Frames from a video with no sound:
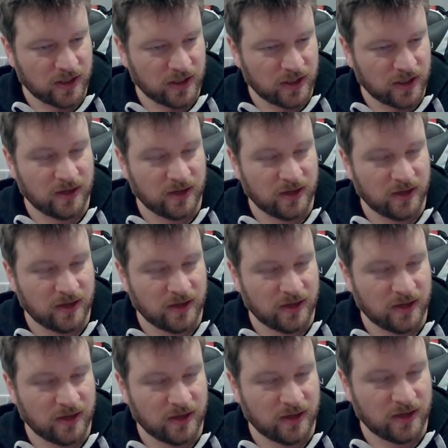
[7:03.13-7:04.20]
but
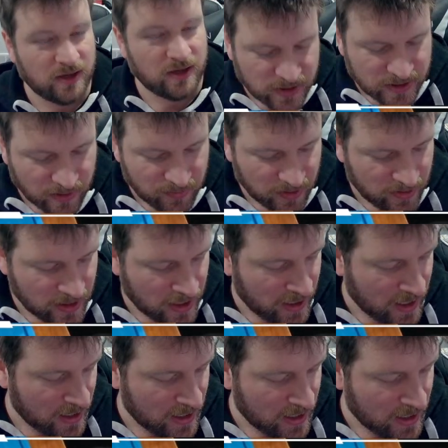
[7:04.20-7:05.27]
again, that was something that I
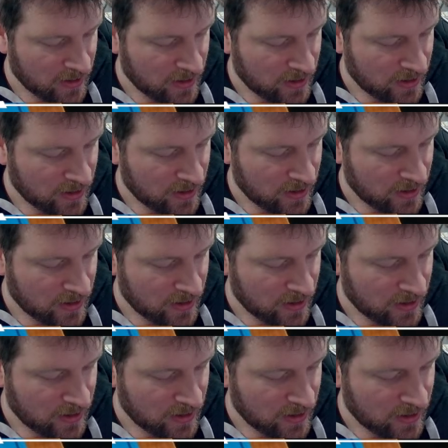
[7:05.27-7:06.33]
got used to pretty quick.
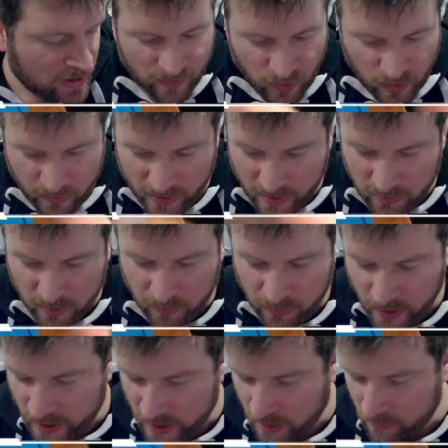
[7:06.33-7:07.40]
But I've only been able to
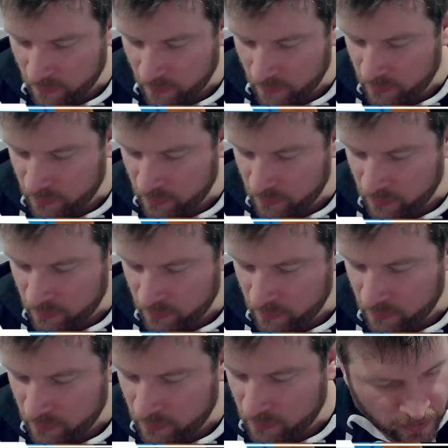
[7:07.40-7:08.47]
play a couple of small
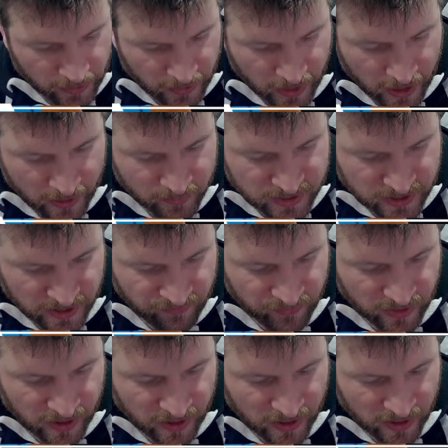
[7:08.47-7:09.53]
games that
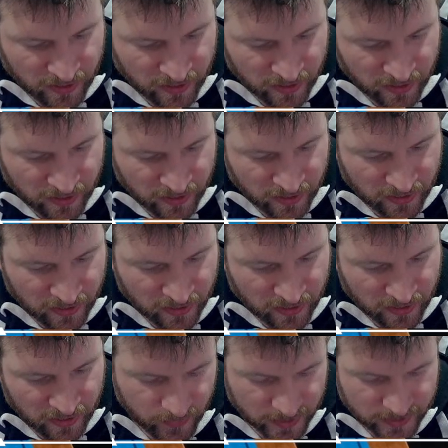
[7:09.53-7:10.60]
fit on the memory
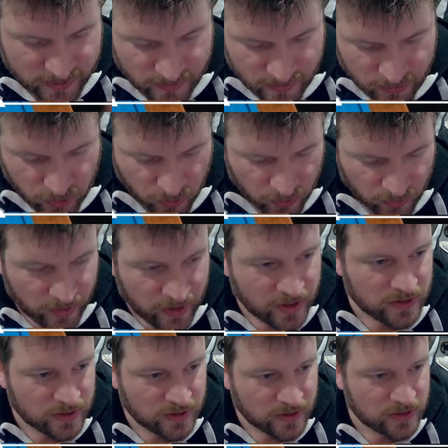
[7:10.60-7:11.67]
that's currently
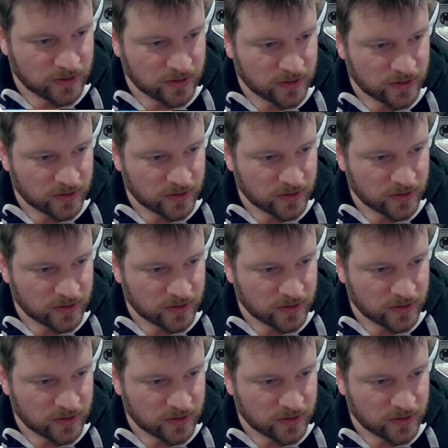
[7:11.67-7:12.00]
installed.